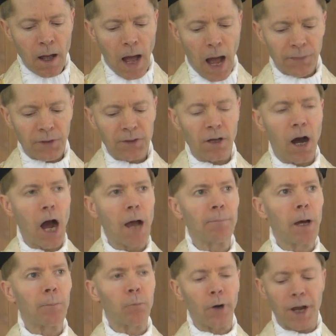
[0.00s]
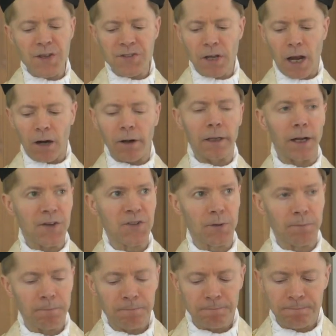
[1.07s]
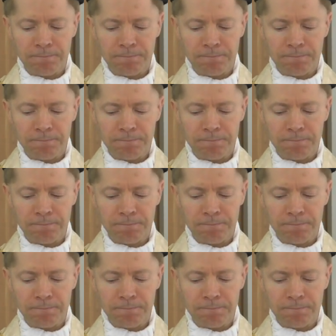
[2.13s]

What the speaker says: at the time embraced Arianism.